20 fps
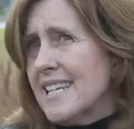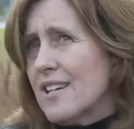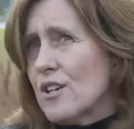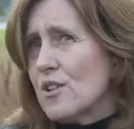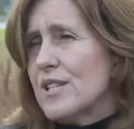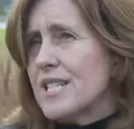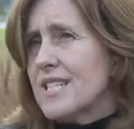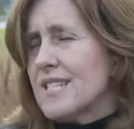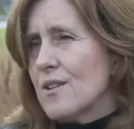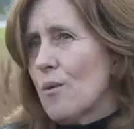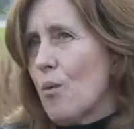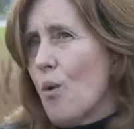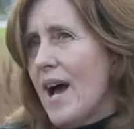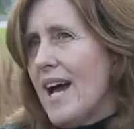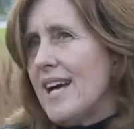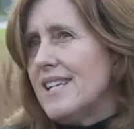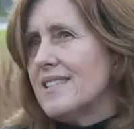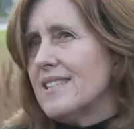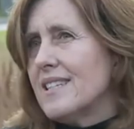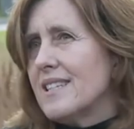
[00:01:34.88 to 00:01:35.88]
increased
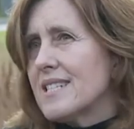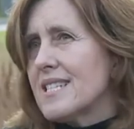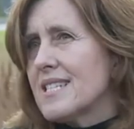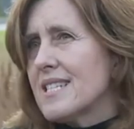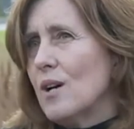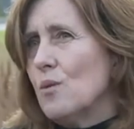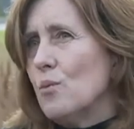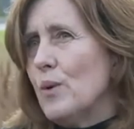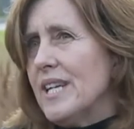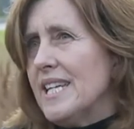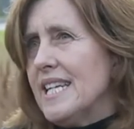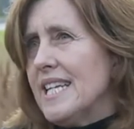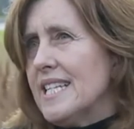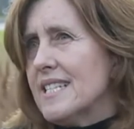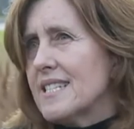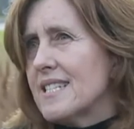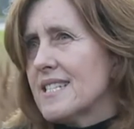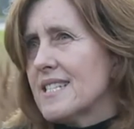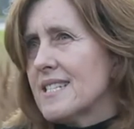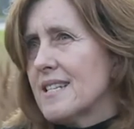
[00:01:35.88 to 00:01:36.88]
awareness, and we
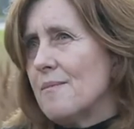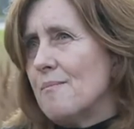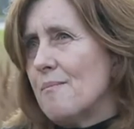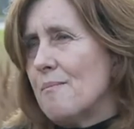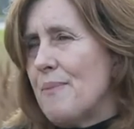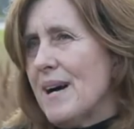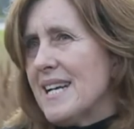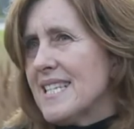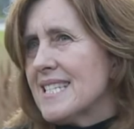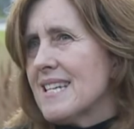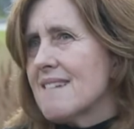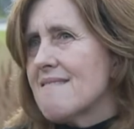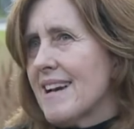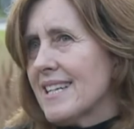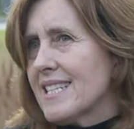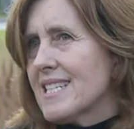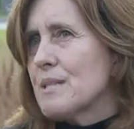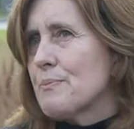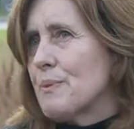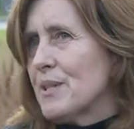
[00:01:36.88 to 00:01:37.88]
need some better
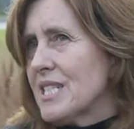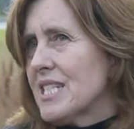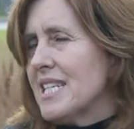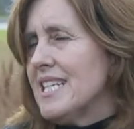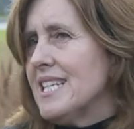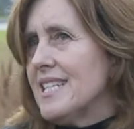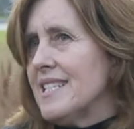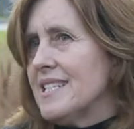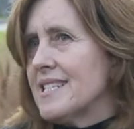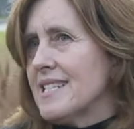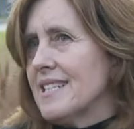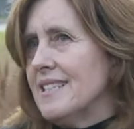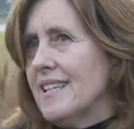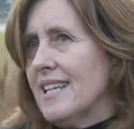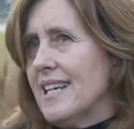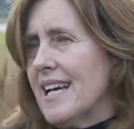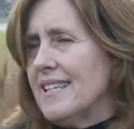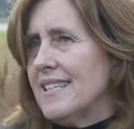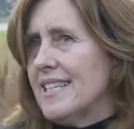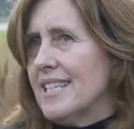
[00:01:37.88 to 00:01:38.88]
expertise in
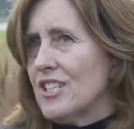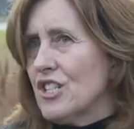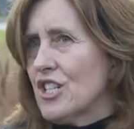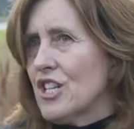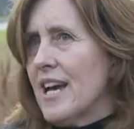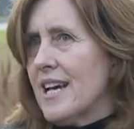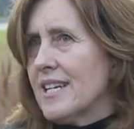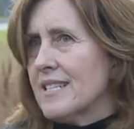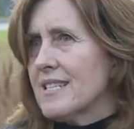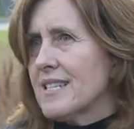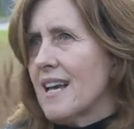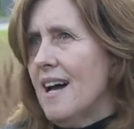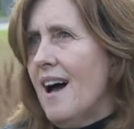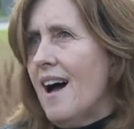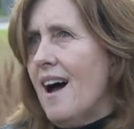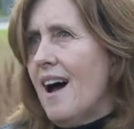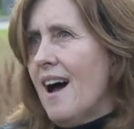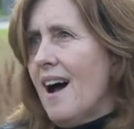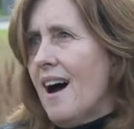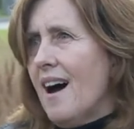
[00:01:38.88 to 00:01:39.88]
the NHS
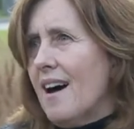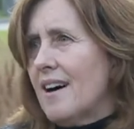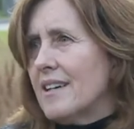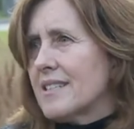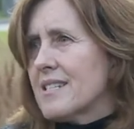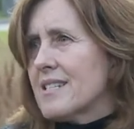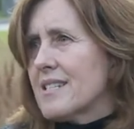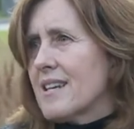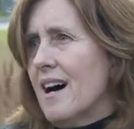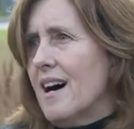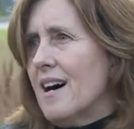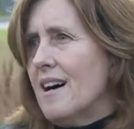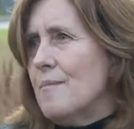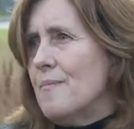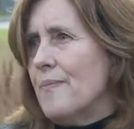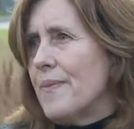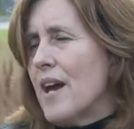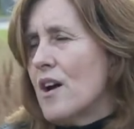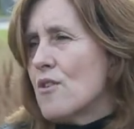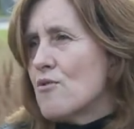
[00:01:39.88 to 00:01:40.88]
at
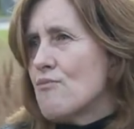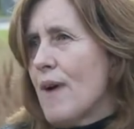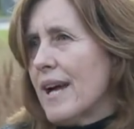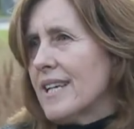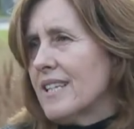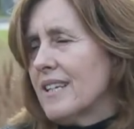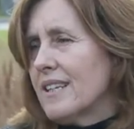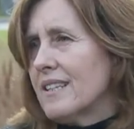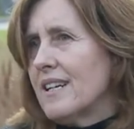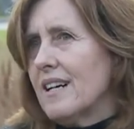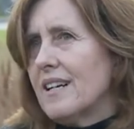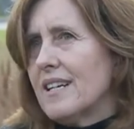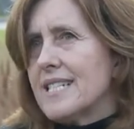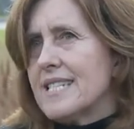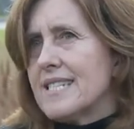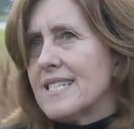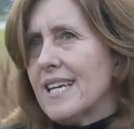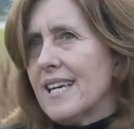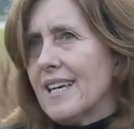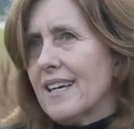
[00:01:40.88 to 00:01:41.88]

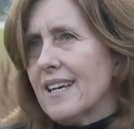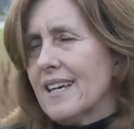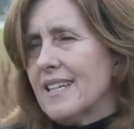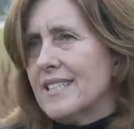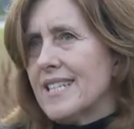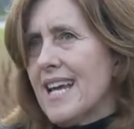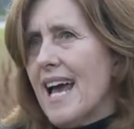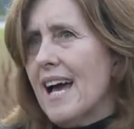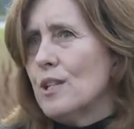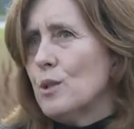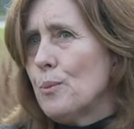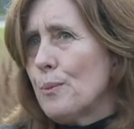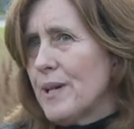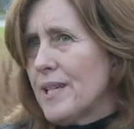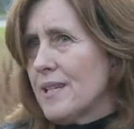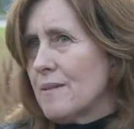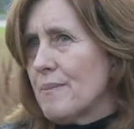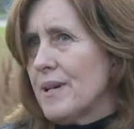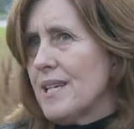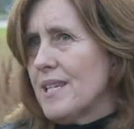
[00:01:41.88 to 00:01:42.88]
recognising and
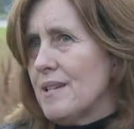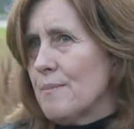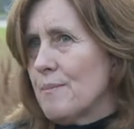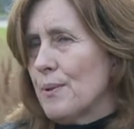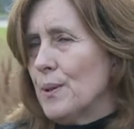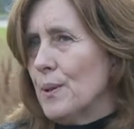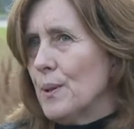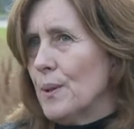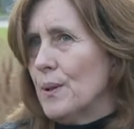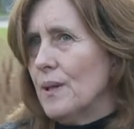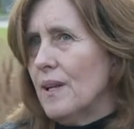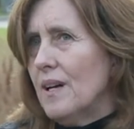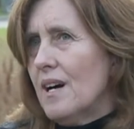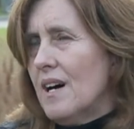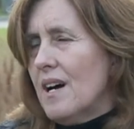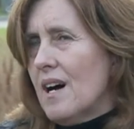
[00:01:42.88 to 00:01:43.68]
helping people